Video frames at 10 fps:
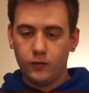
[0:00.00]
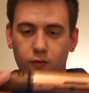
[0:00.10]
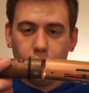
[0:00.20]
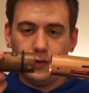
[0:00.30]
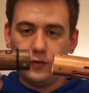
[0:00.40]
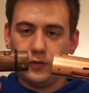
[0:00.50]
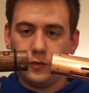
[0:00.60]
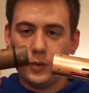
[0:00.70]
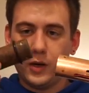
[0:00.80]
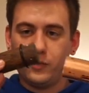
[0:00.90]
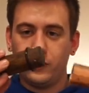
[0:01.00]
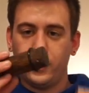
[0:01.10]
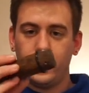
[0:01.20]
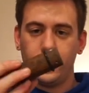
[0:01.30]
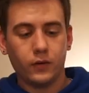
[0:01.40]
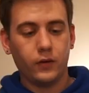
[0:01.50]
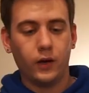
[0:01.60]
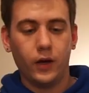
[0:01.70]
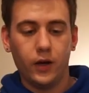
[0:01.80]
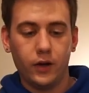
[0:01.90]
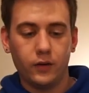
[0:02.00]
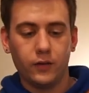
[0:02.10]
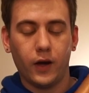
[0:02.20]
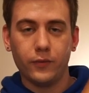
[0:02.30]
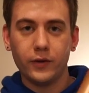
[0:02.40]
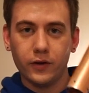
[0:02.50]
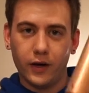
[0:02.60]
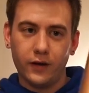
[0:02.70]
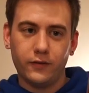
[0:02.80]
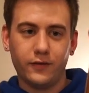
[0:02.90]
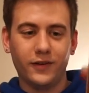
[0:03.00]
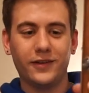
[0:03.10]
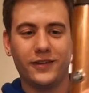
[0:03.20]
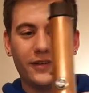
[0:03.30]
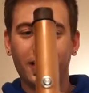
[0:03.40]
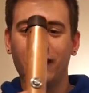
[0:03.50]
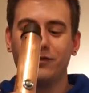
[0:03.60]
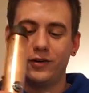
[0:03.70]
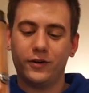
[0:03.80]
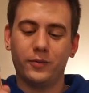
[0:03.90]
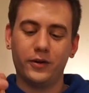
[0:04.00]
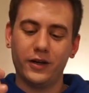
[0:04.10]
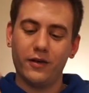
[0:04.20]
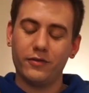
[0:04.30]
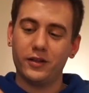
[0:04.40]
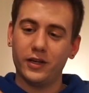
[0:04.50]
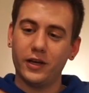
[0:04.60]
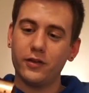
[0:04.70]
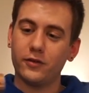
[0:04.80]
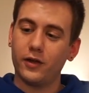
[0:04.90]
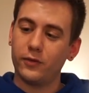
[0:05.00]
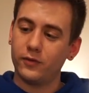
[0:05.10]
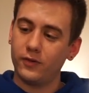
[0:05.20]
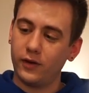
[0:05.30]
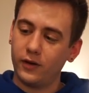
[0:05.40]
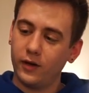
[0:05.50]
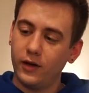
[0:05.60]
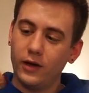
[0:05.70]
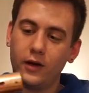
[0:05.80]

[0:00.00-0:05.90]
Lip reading: So then this just pops right out, and I realized after putting everything together that was like,